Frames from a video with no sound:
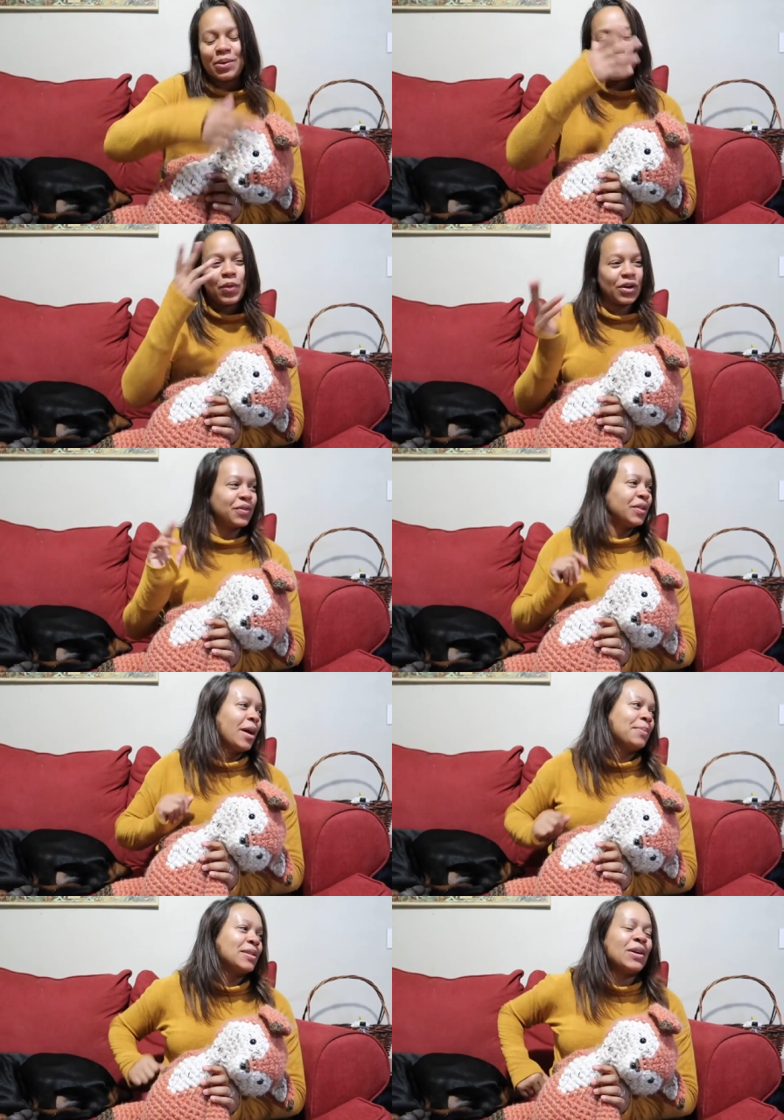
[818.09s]
wonderful
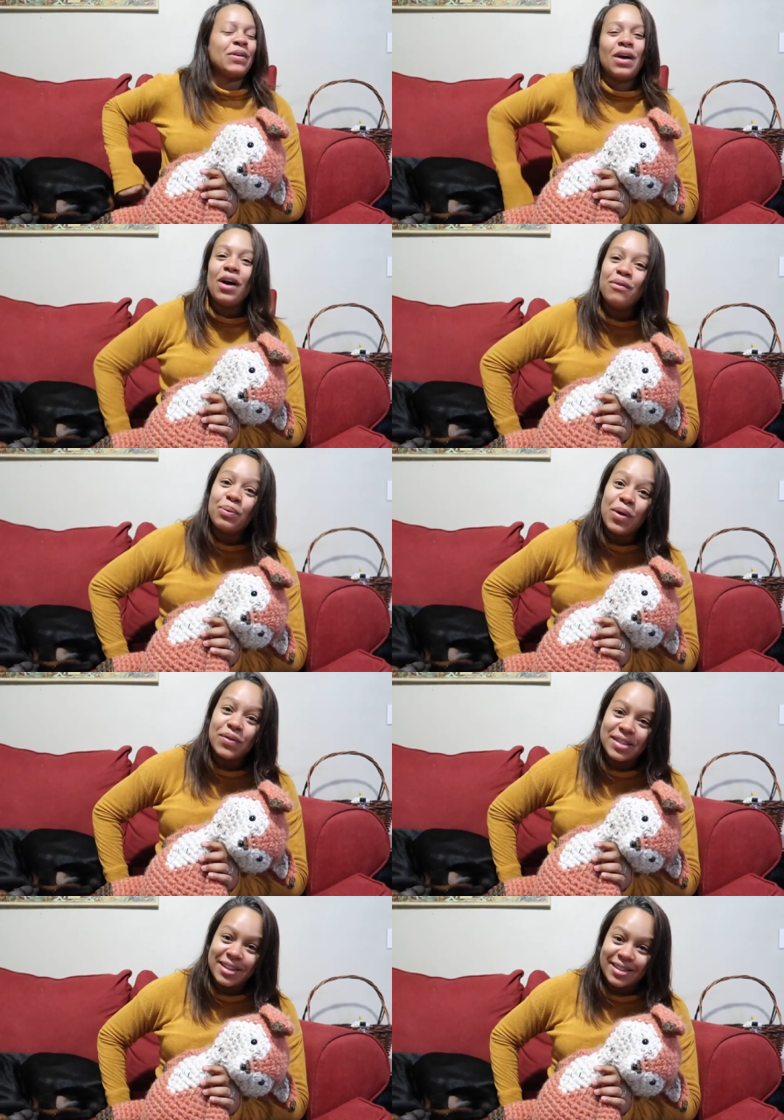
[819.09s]
episode of
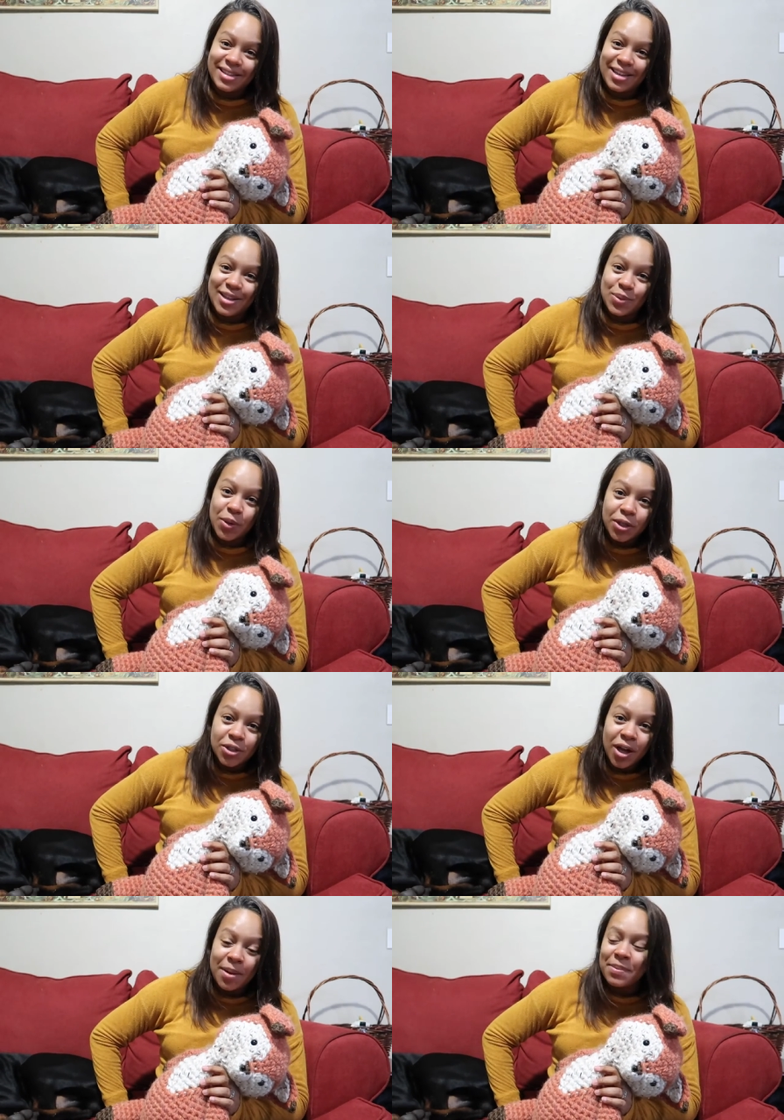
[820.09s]
Woven Tales Designs
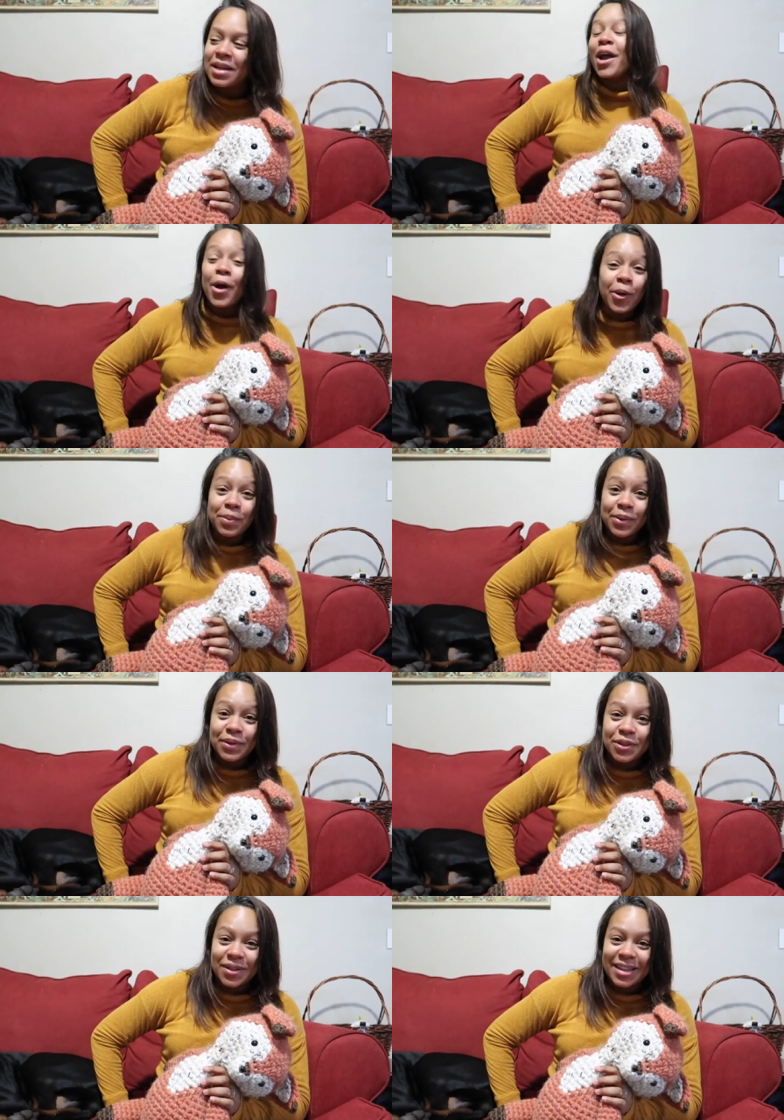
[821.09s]
Workshop. I hope you
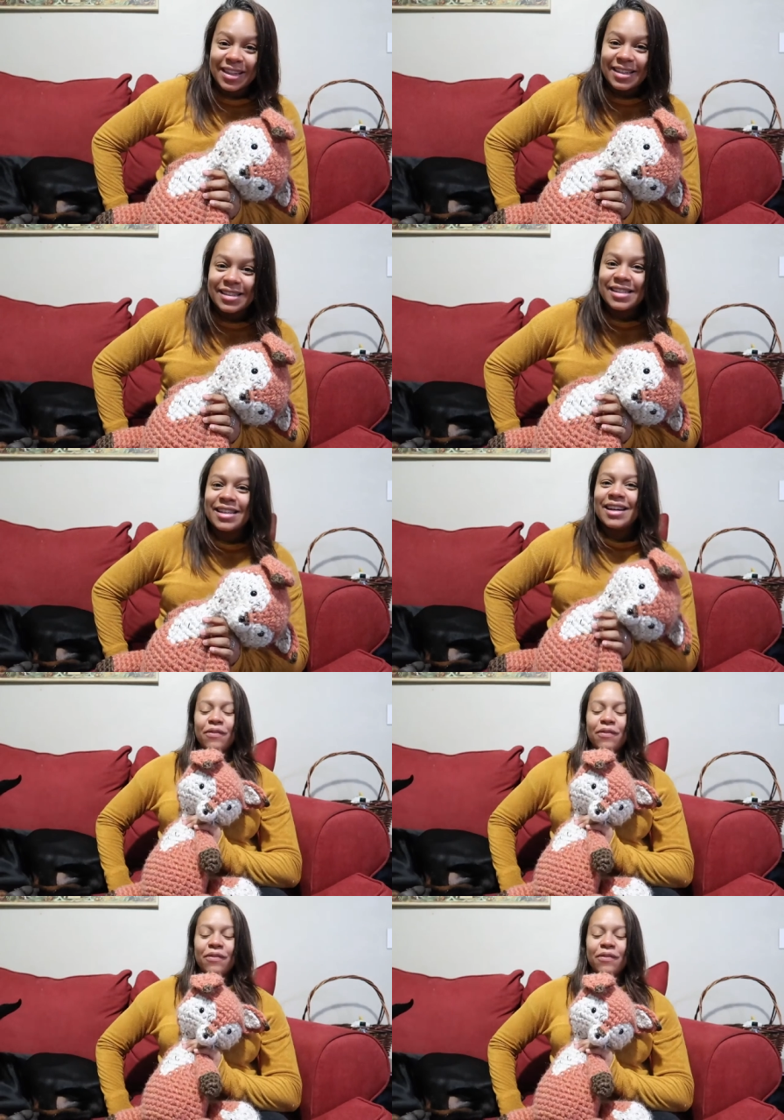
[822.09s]
enjoyed this.